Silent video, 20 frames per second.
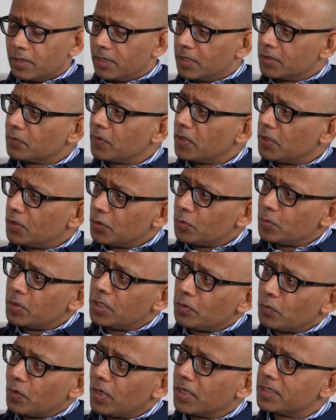That's why
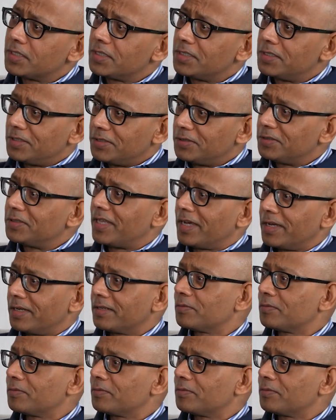nobody wants to do that